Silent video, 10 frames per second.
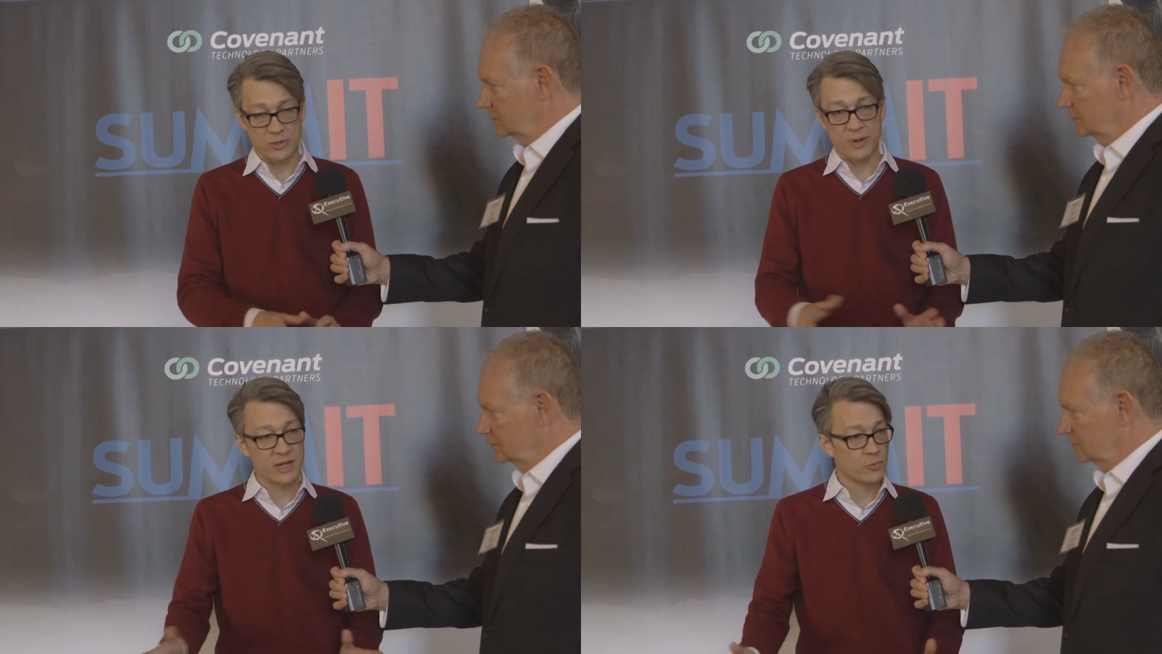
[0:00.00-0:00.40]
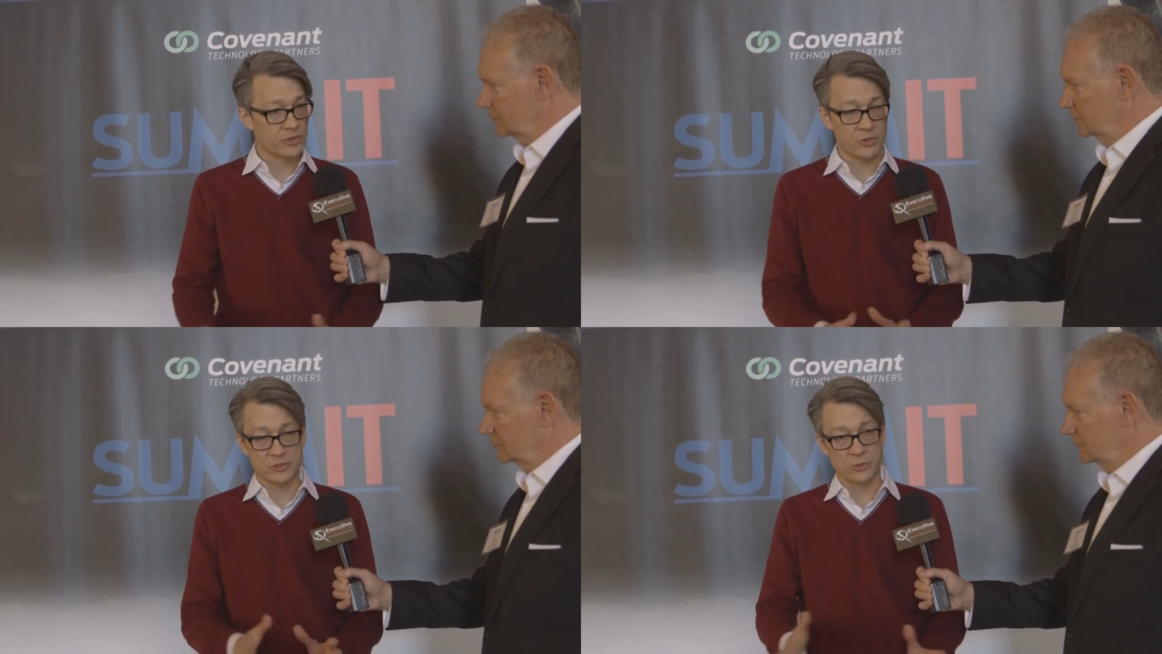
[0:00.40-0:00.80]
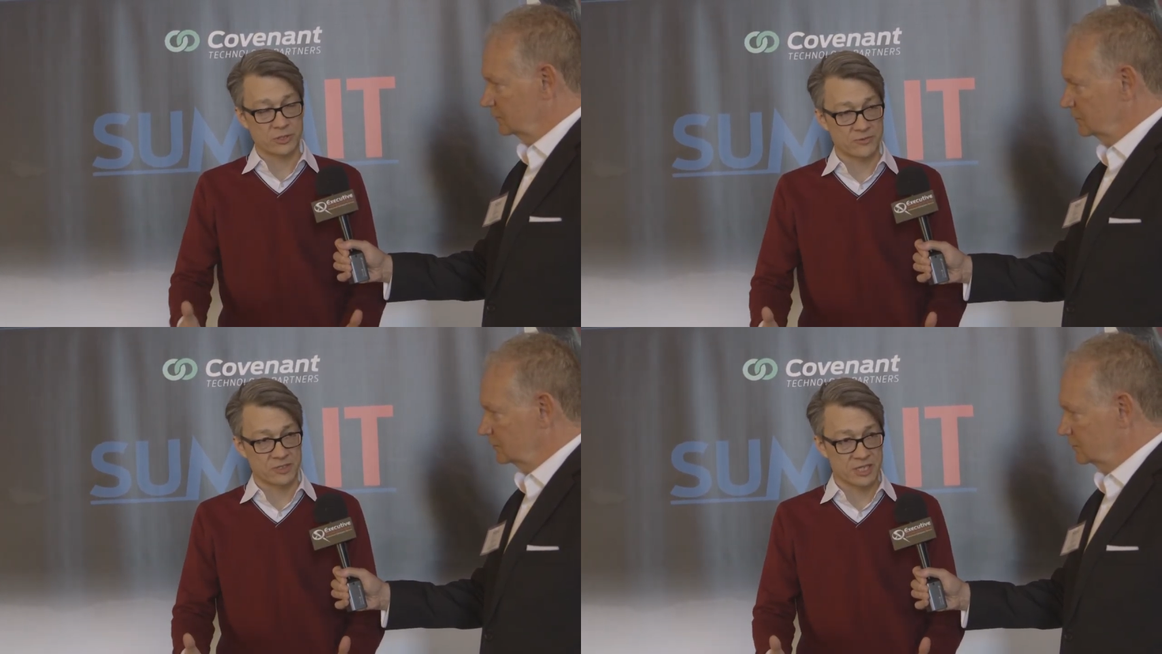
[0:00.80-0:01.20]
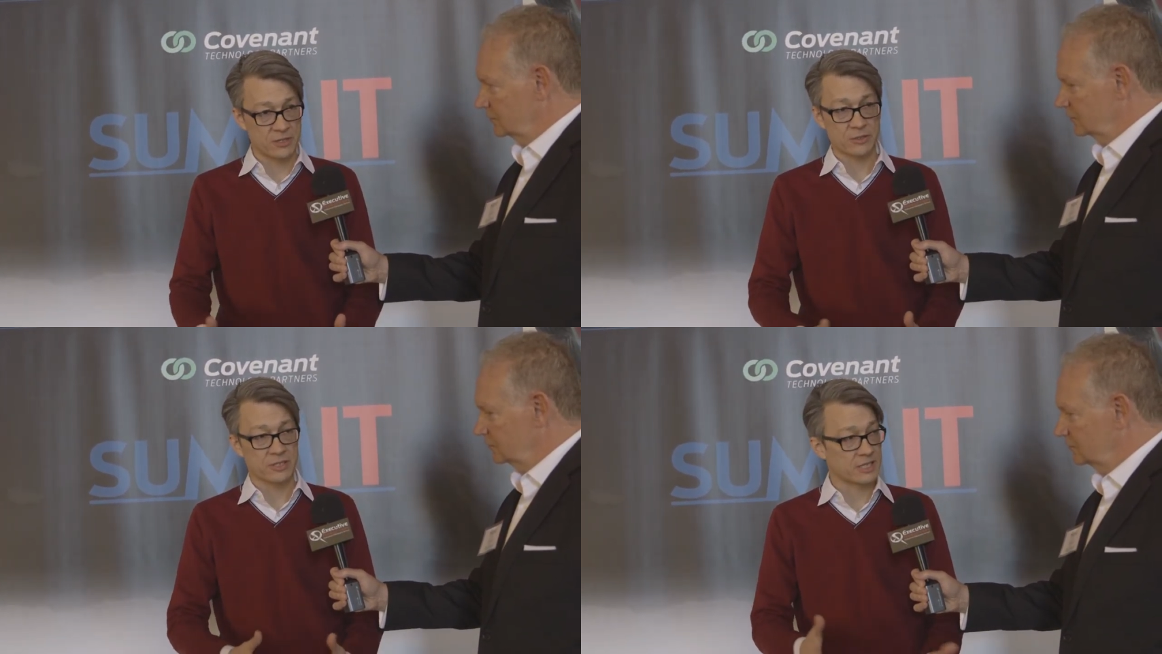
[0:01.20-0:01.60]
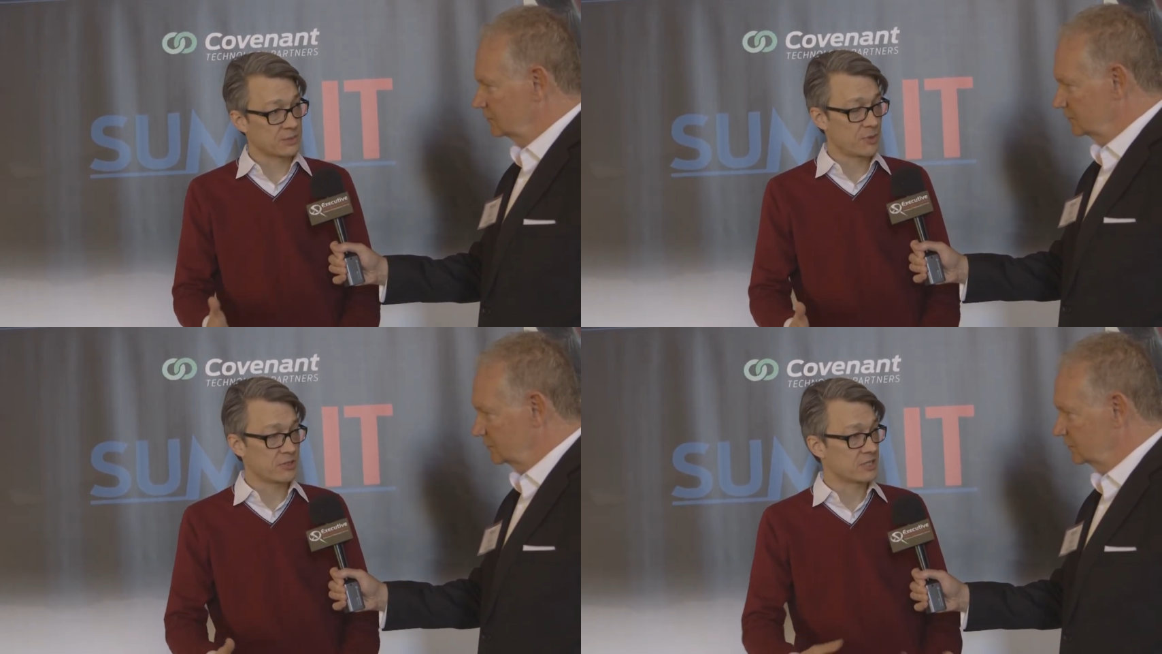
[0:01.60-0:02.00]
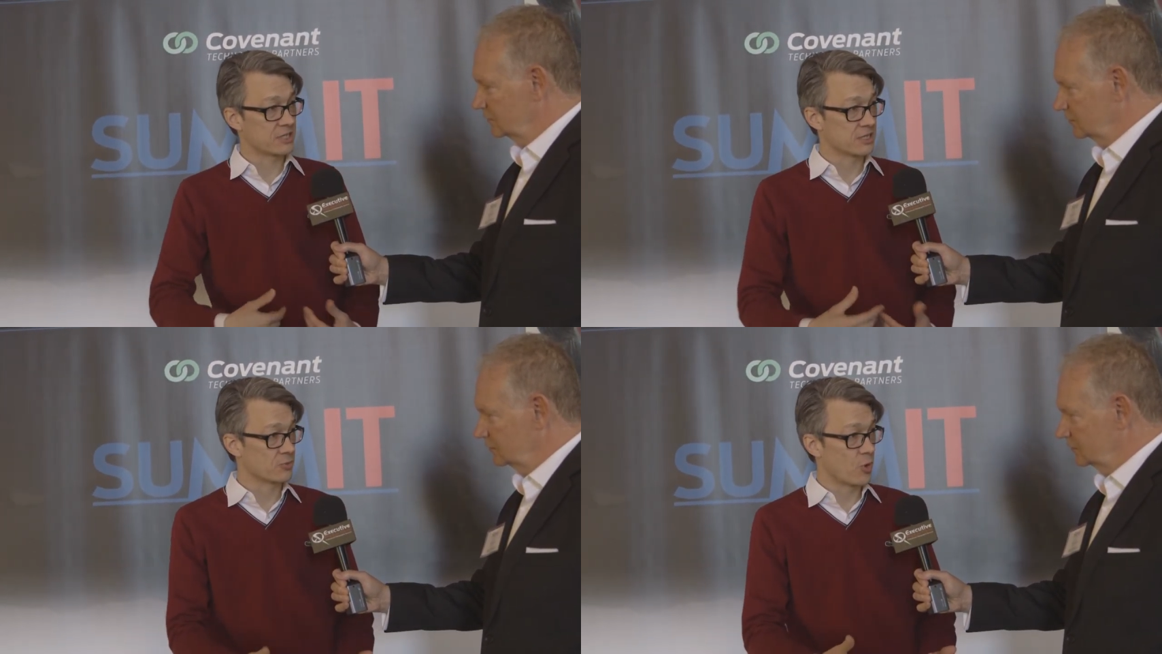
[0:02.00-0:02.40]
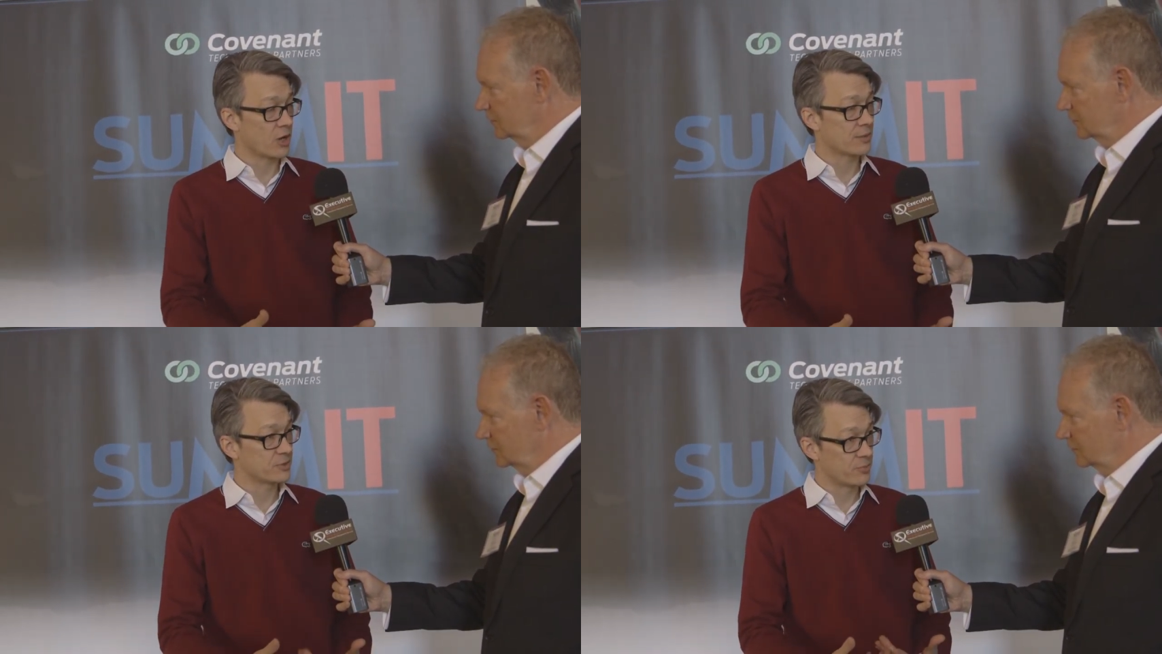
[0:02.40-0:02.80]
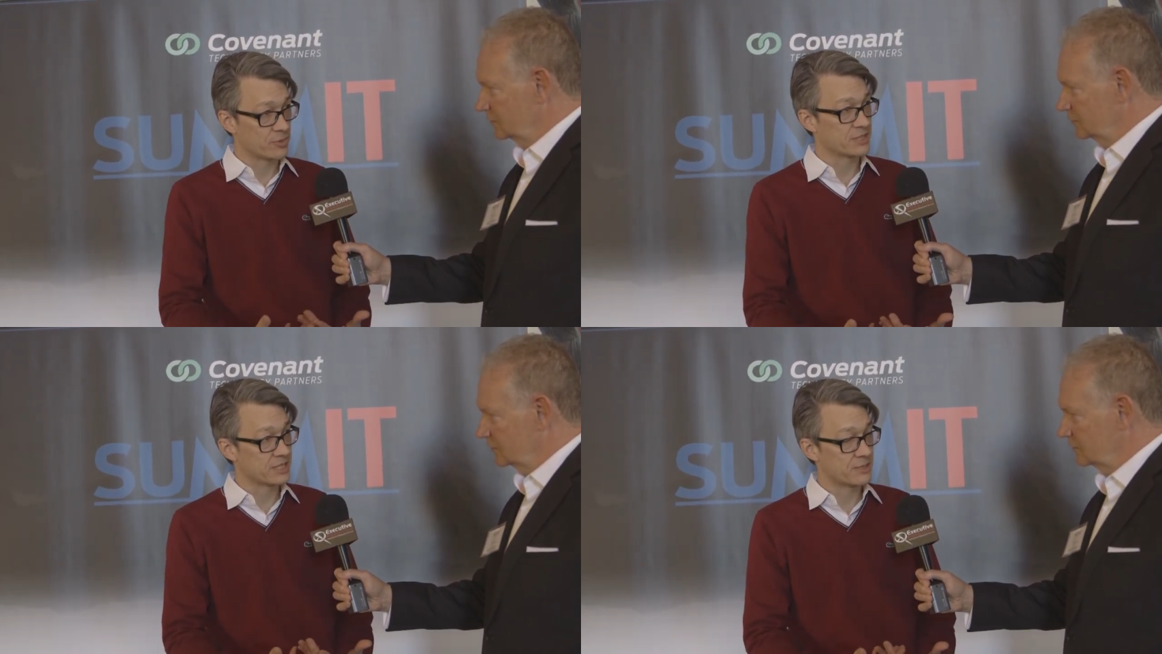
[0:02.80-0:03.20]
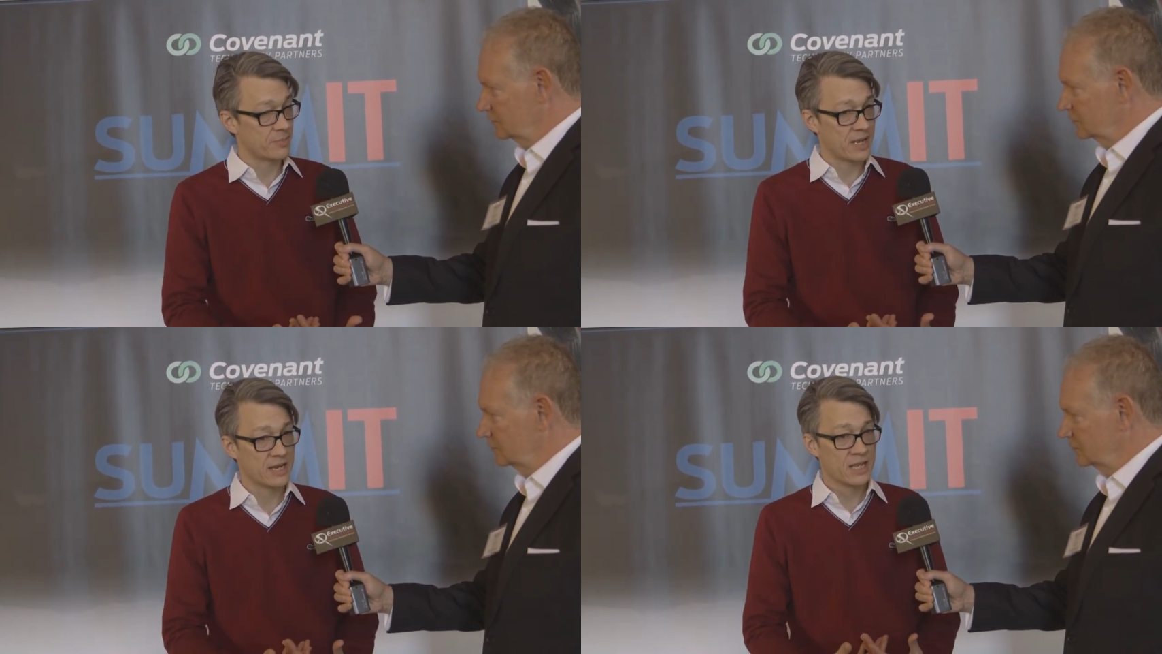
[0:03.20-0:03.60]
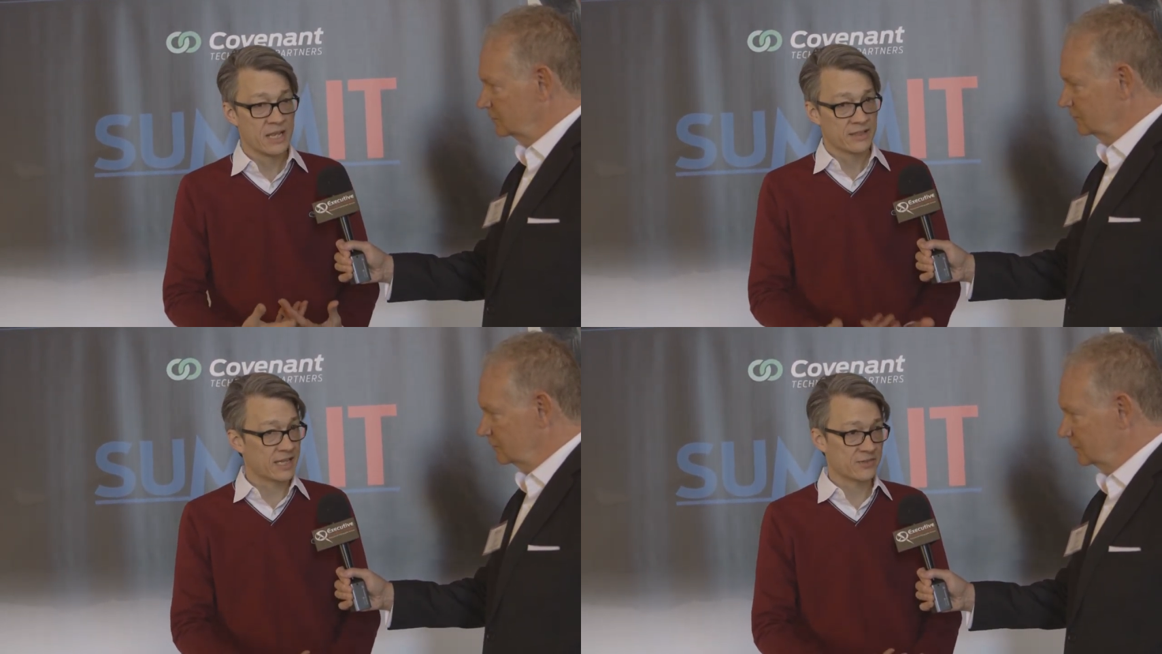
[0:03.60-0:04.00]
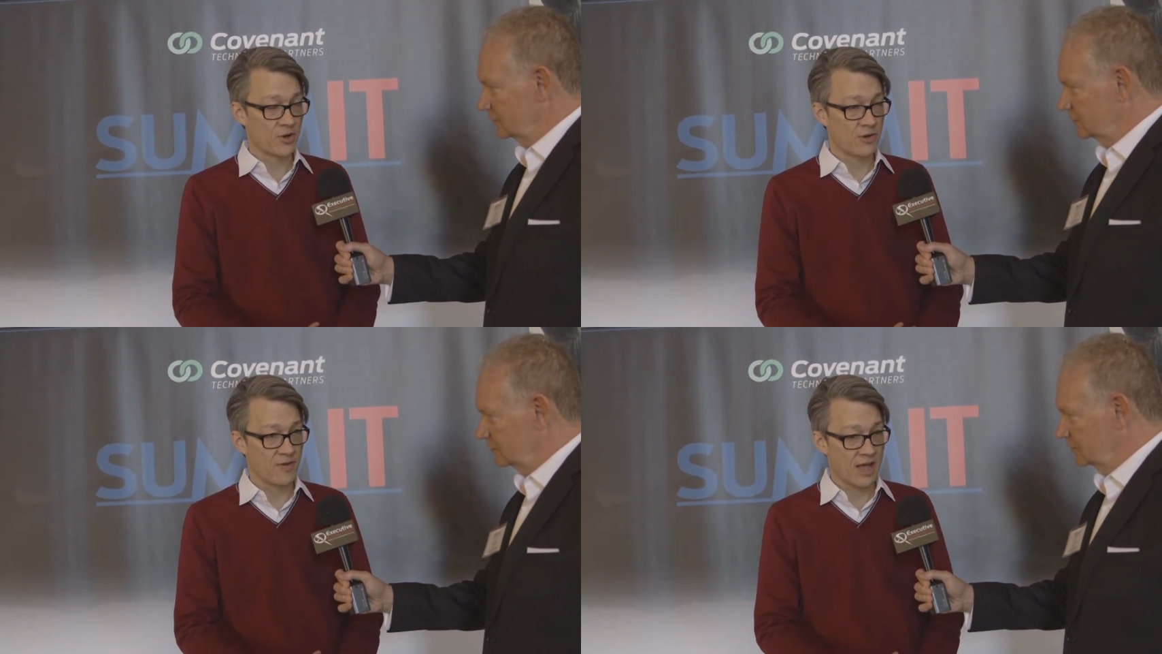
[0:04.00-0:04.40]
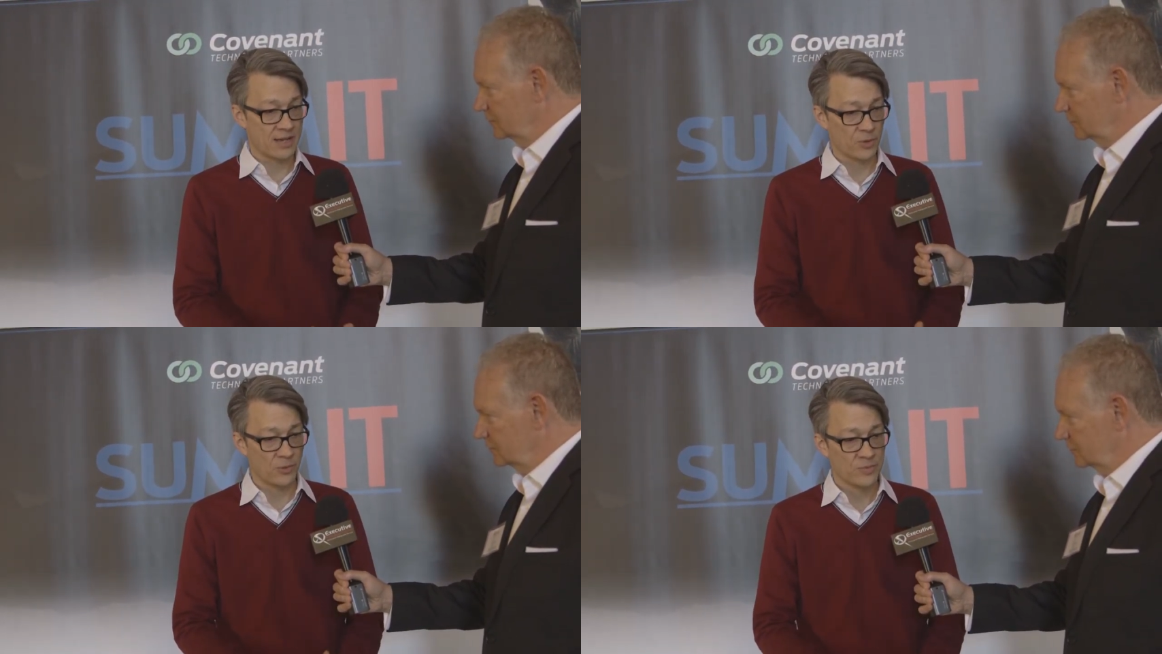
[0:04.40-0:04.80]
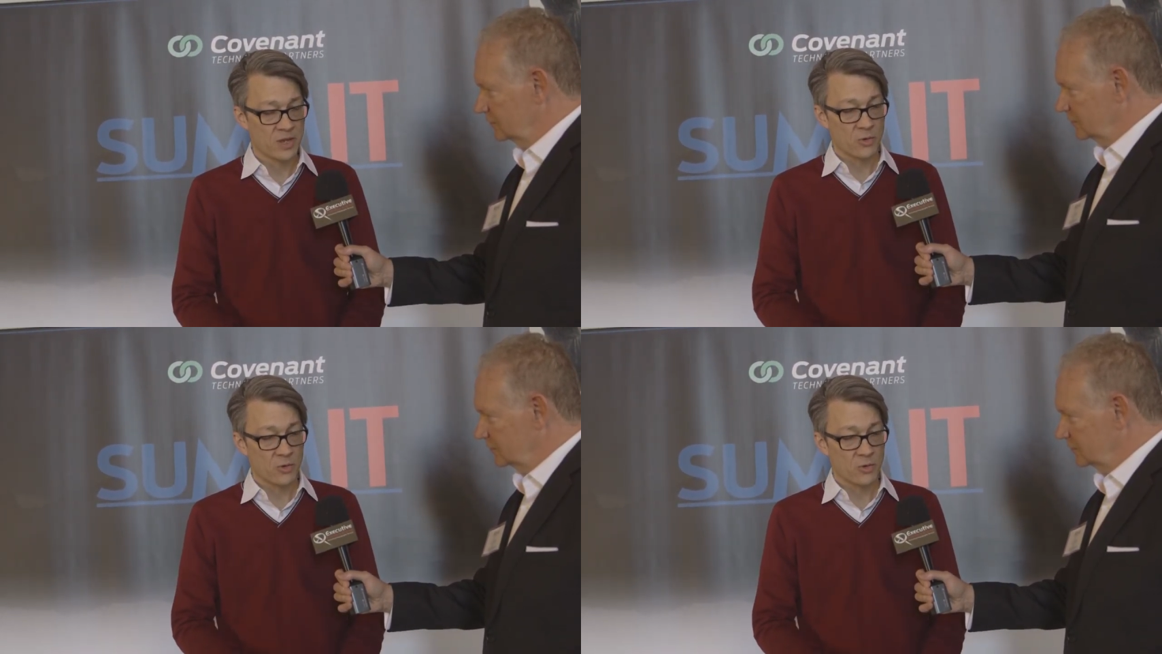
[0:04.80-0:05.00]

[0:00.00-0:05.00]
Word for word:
Speaker 1: So anybody with those sorts of skills and experiences is welcome to participate. That's very valuable.